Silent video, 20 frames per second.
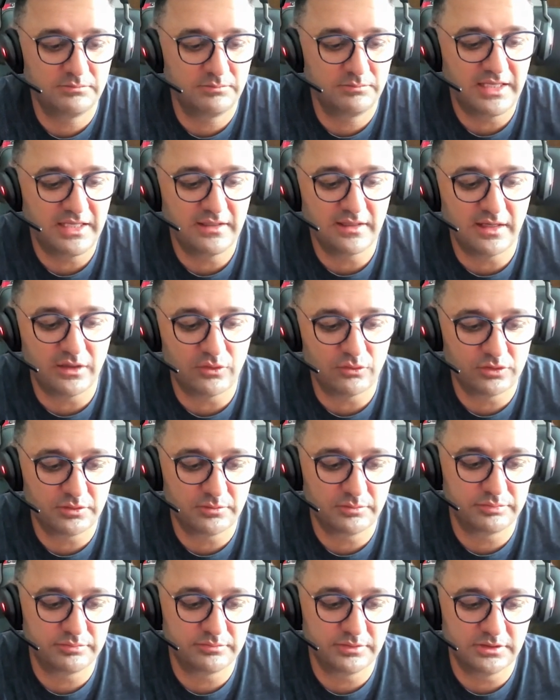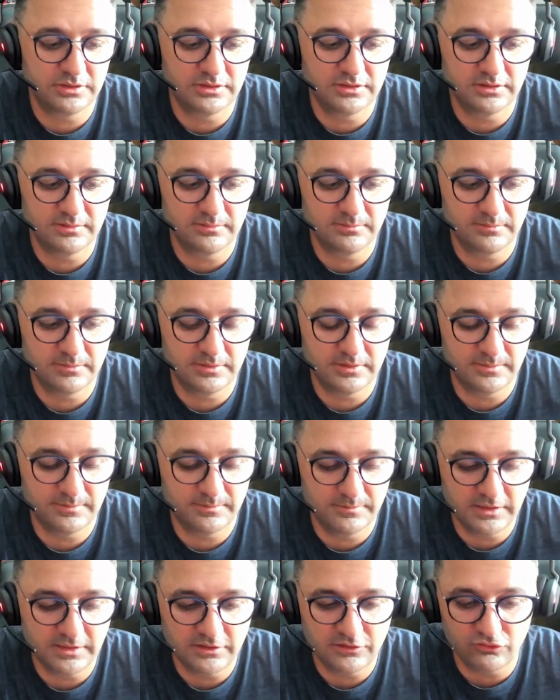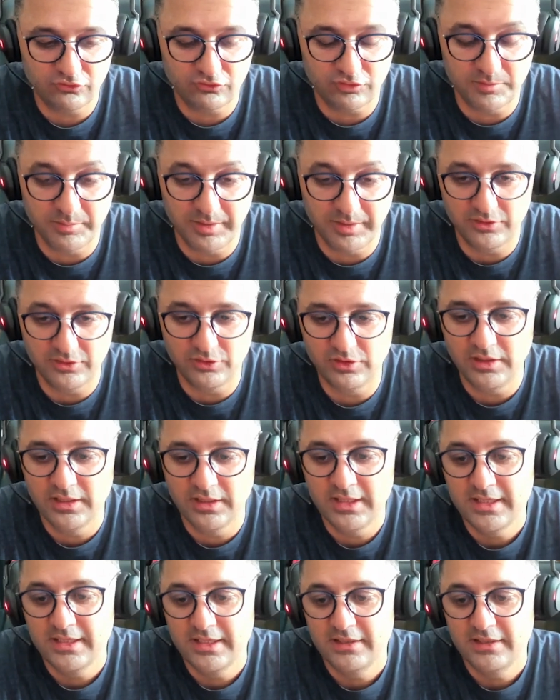make our industry better.